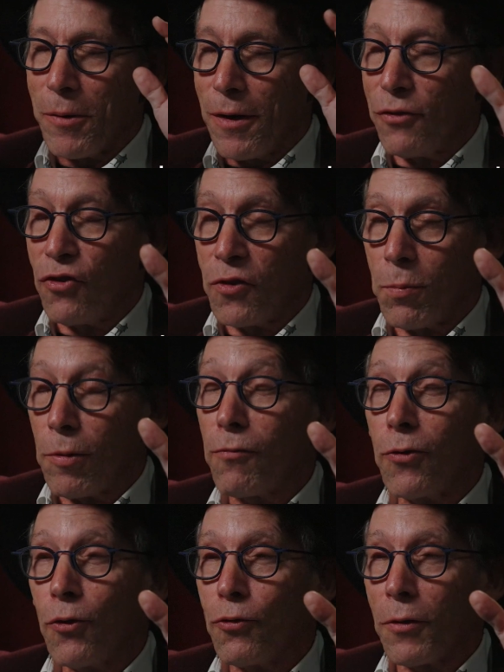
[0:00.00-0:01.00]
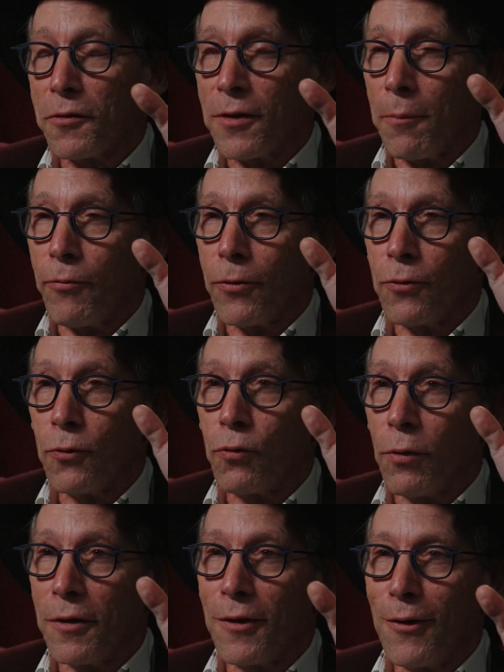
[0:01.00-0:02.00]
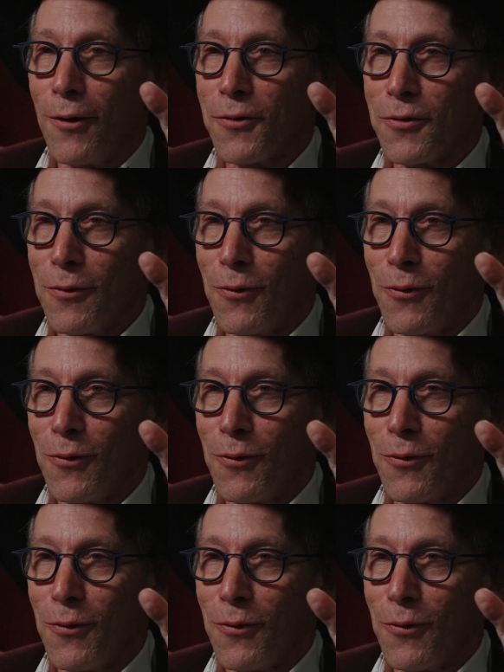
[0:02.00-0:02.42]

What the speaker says: predictions about the future except for 2 trillion years in the